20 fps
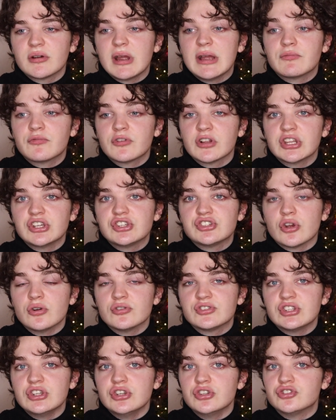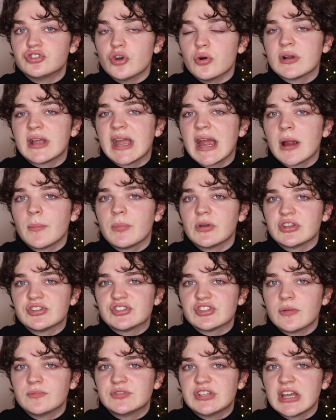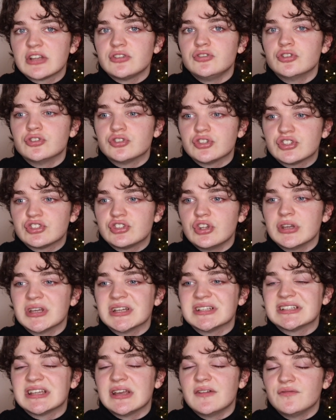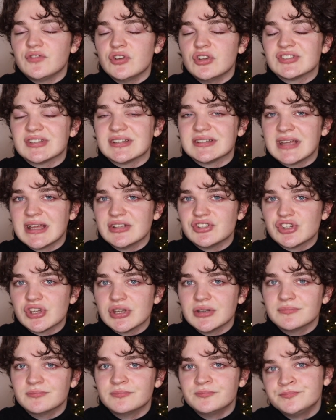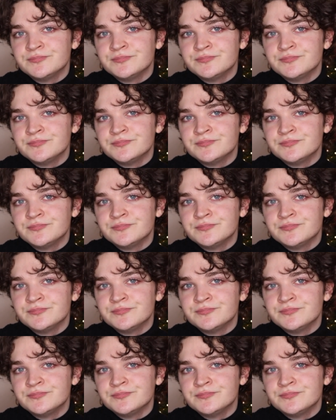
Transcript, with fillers: it really shows that you don't care about the subject and you're just doing it to get views and attention.